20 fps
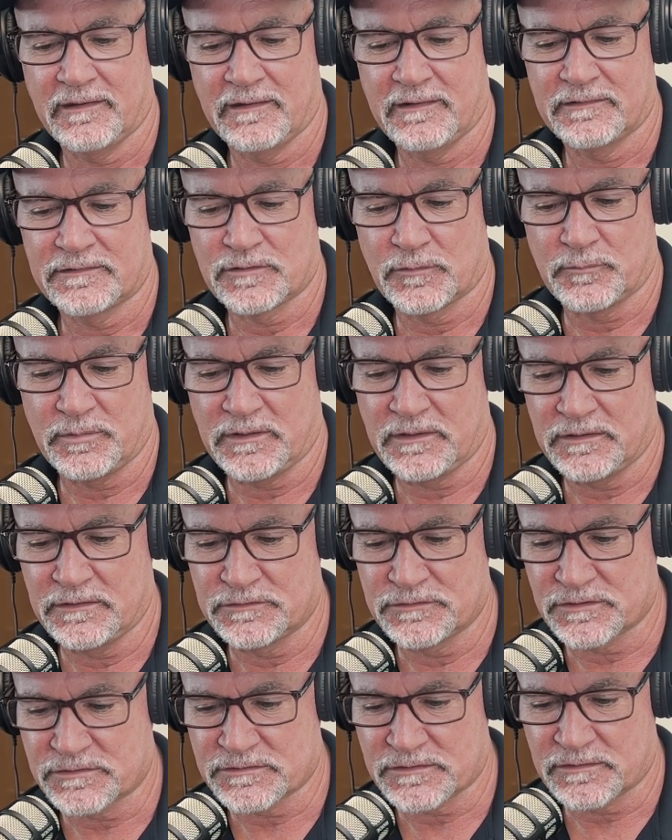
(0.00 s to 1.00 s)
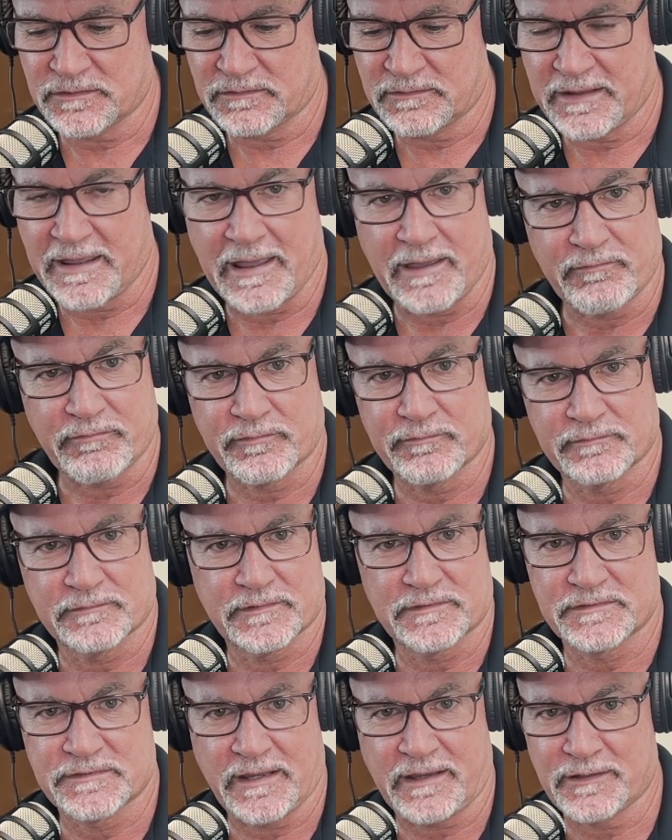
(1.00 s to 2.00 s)
to be just a half
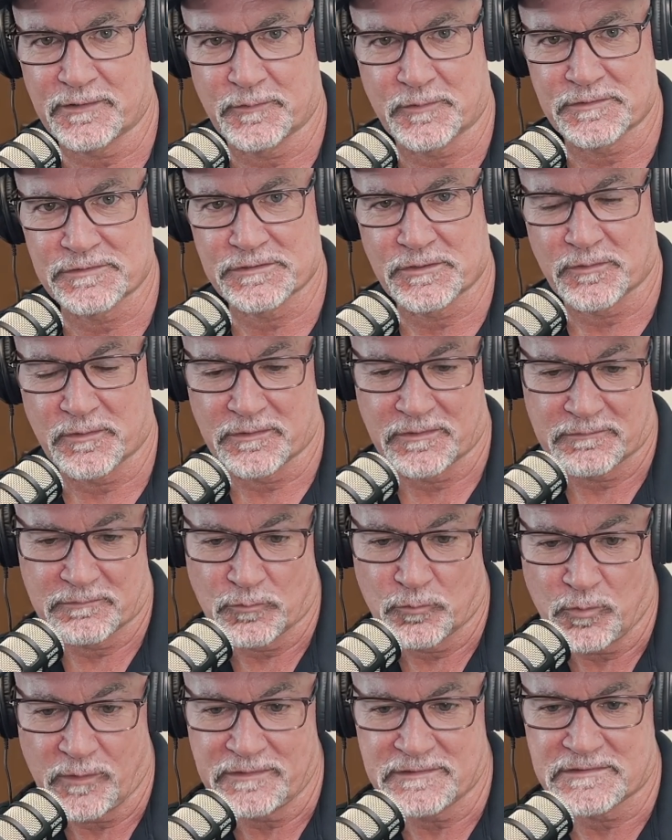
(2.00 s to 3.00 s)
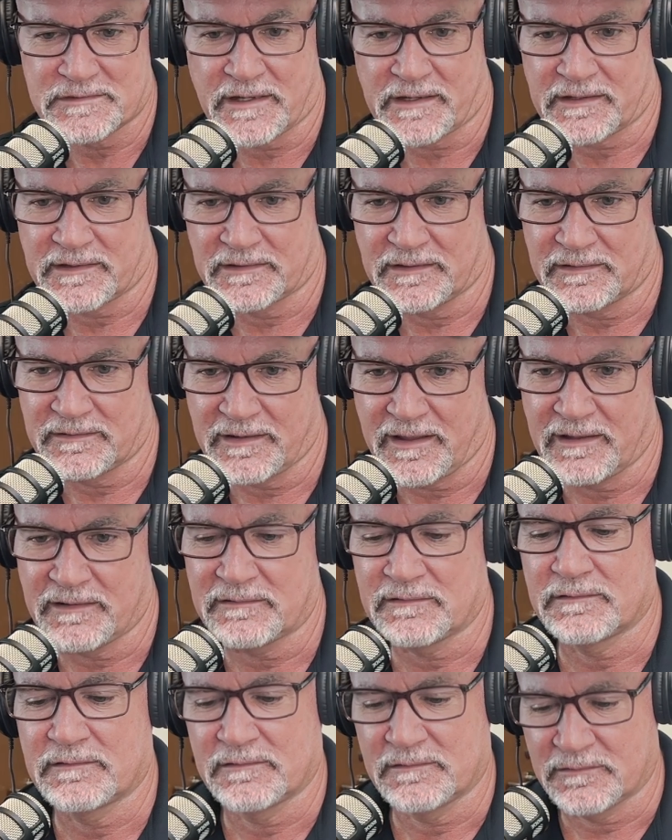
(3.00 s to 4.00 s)
a second or so, or 1 second in
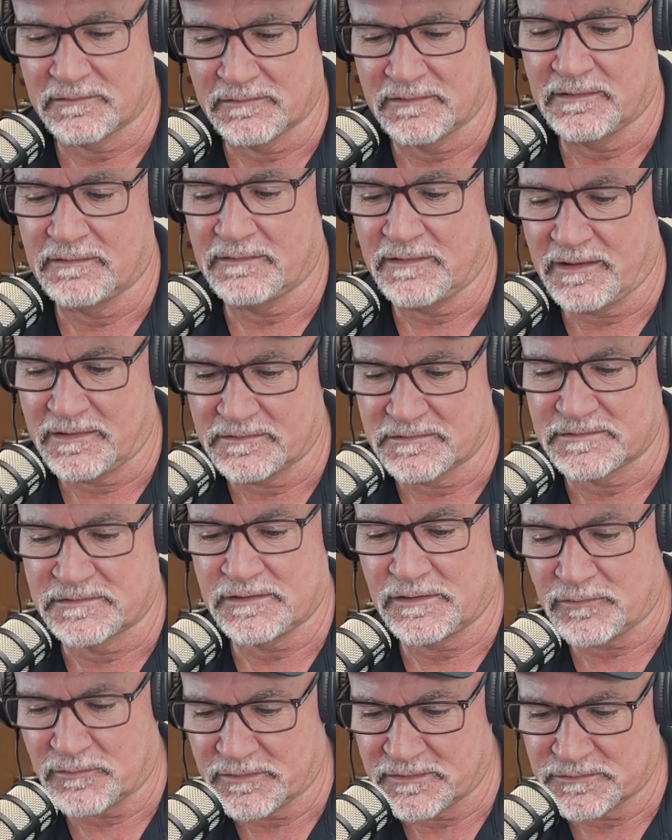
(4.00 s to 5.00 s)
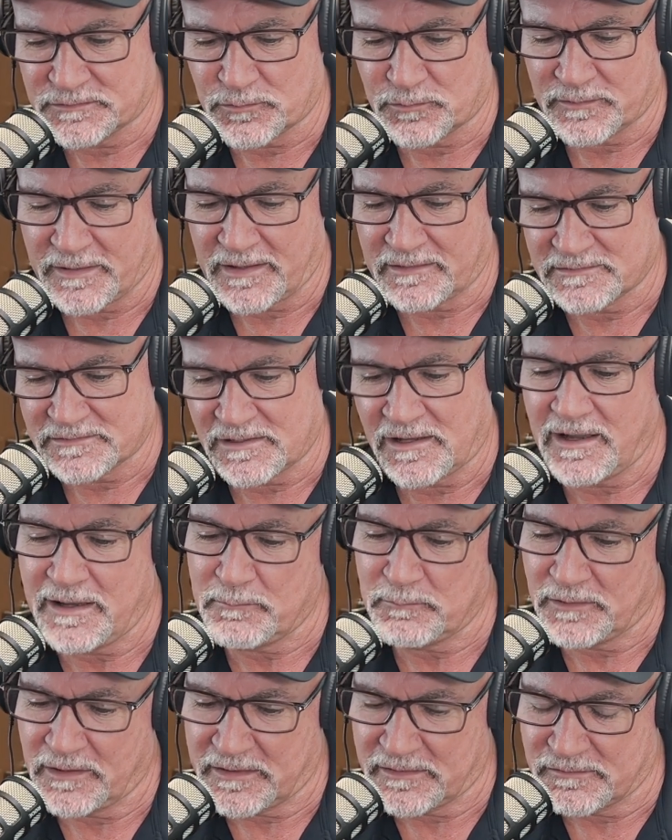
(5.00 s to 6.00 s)
that series or that
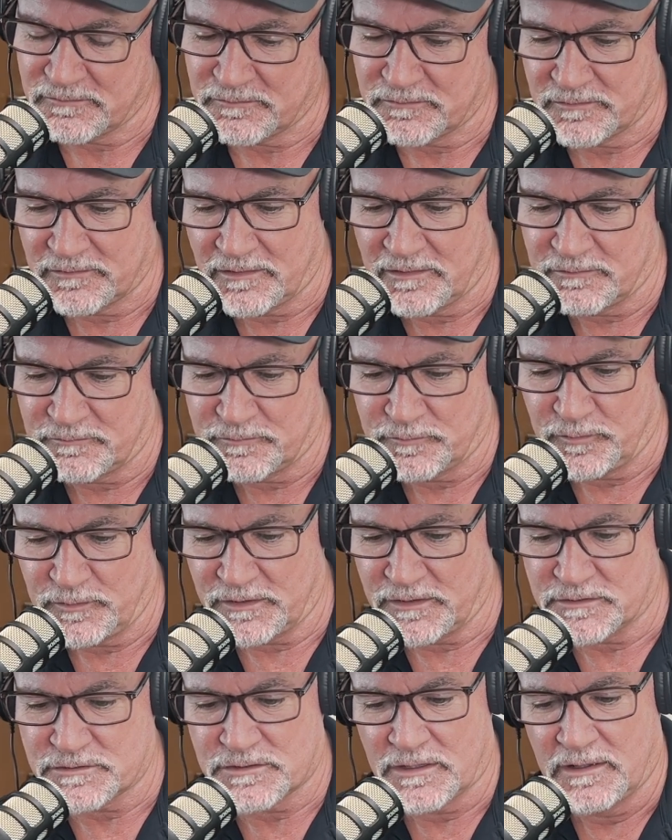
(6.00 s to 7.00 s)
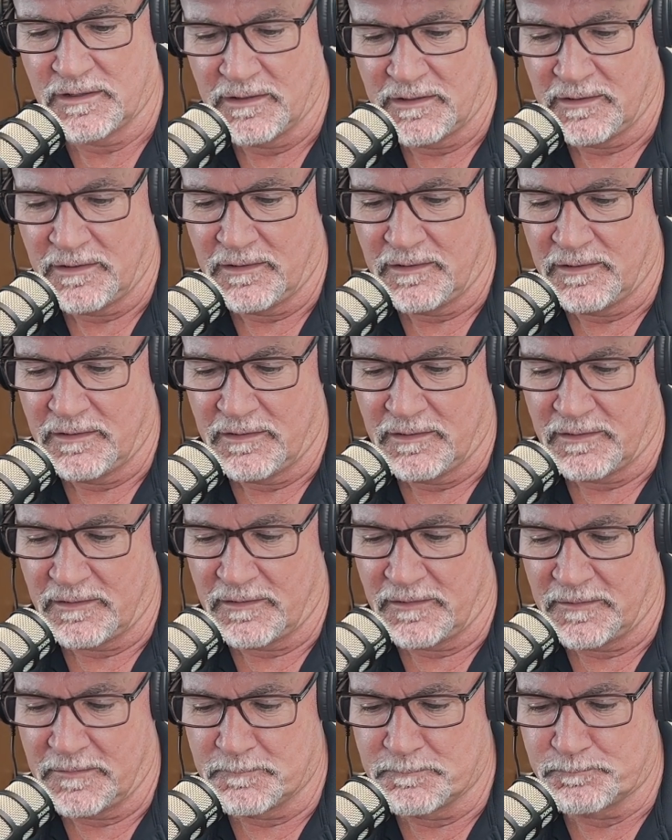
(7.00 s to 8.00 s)
timeline of footage.
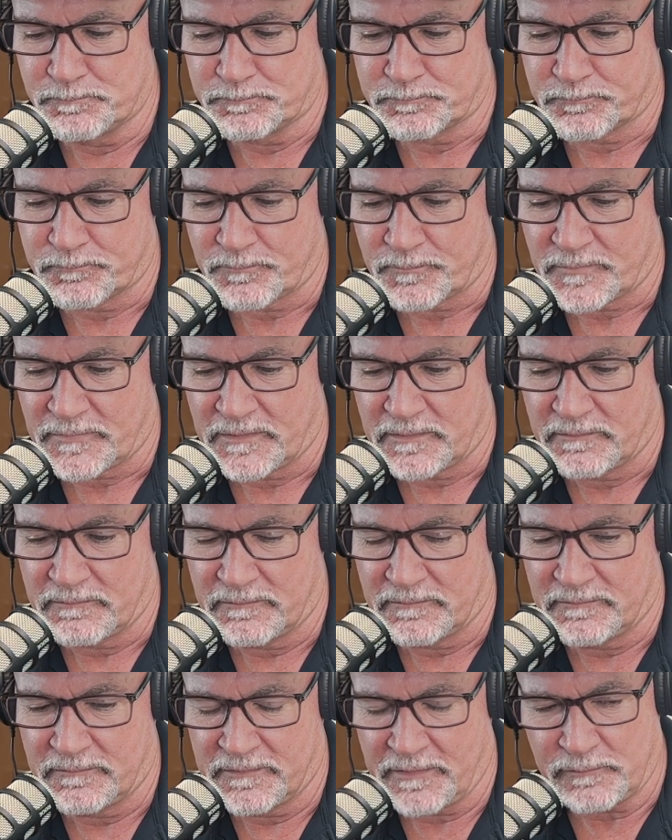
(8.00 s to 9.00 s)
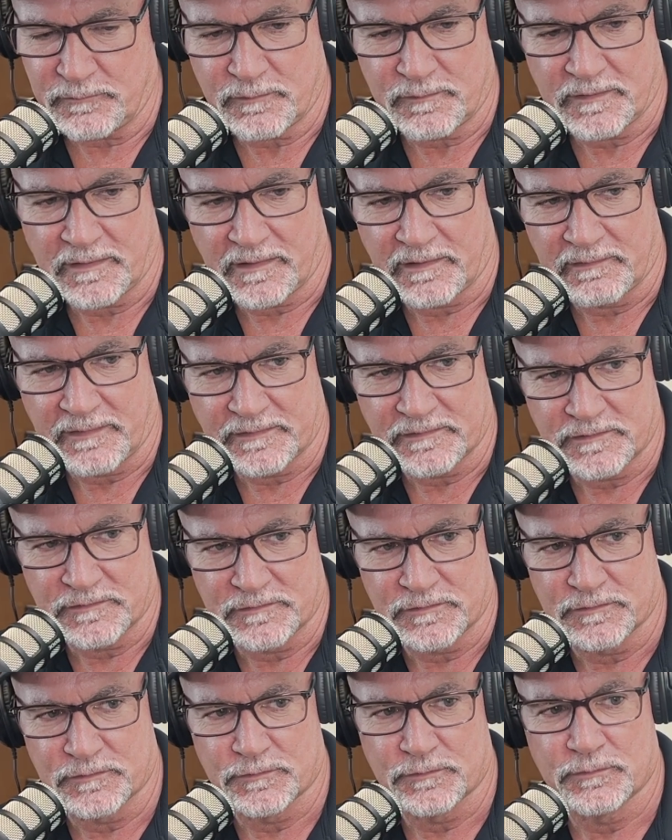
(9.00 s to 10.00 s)
The other thing I like to
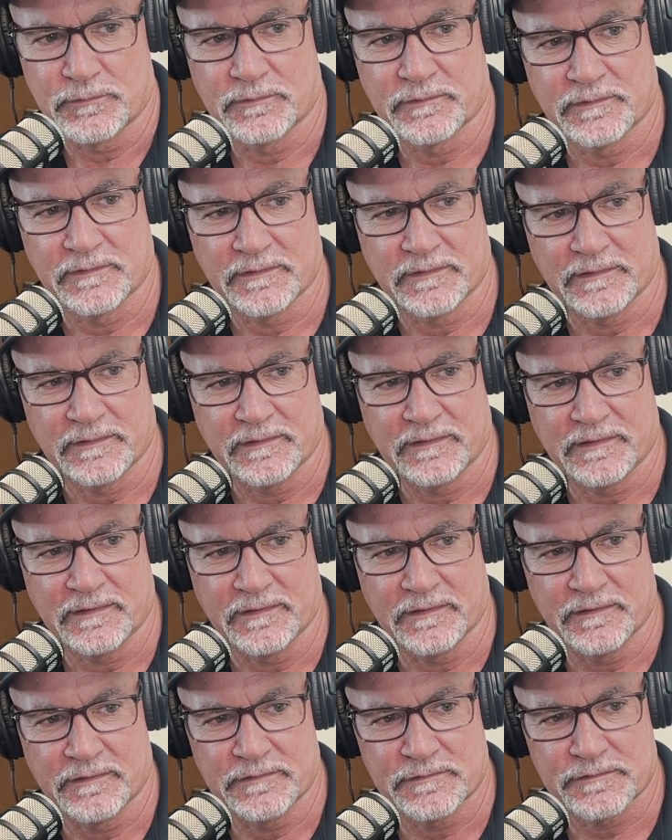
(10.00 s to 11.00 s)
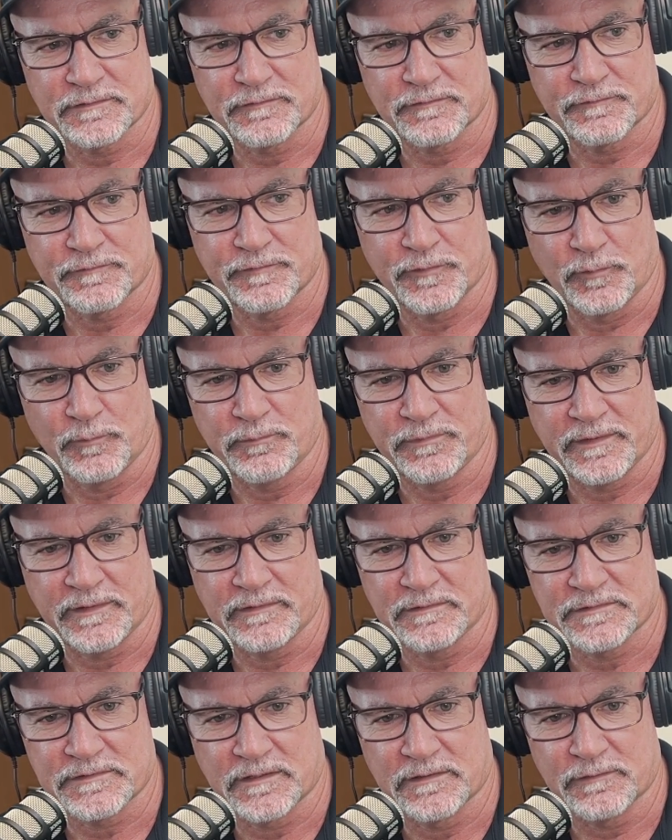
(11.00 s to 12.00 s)
do is film
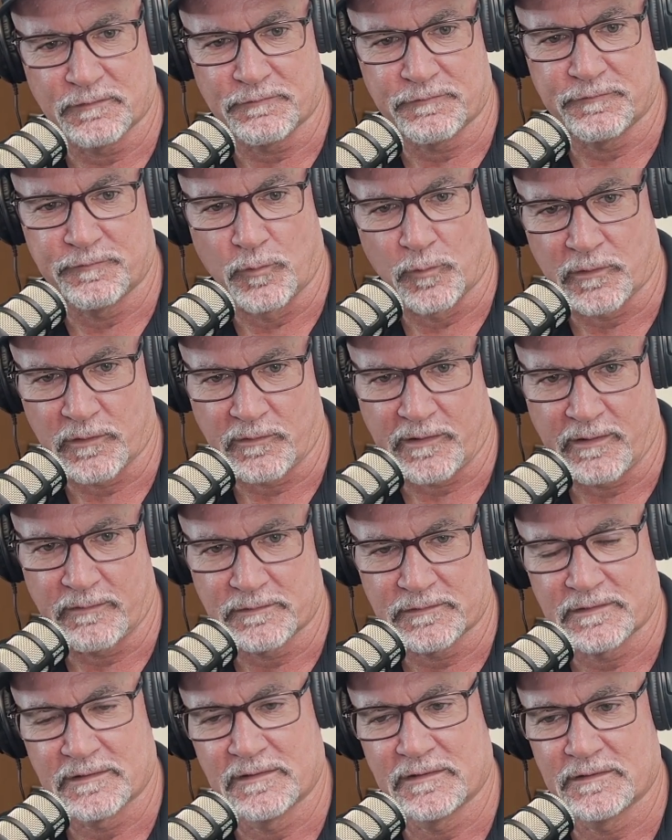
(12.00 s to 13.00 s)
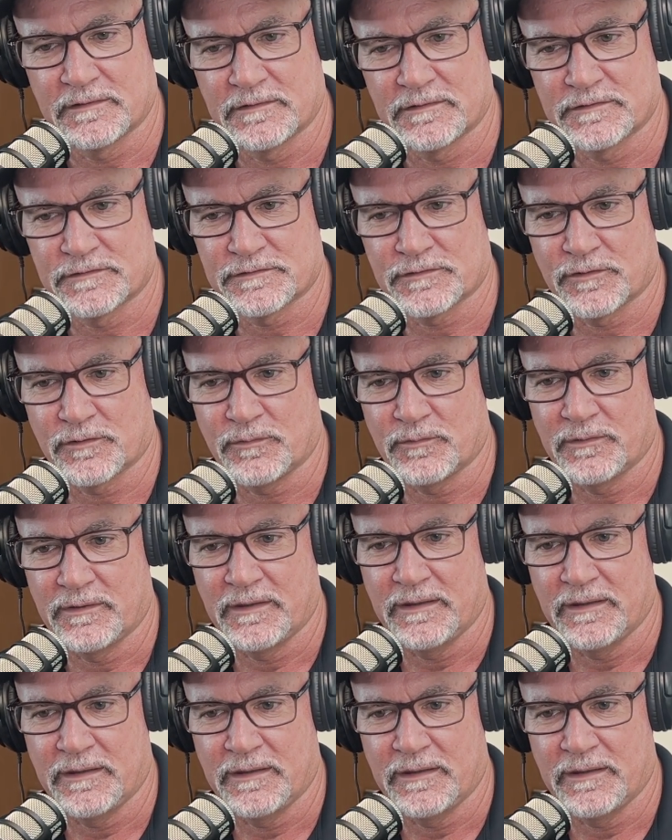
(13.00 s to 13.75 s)
things in the foreground. So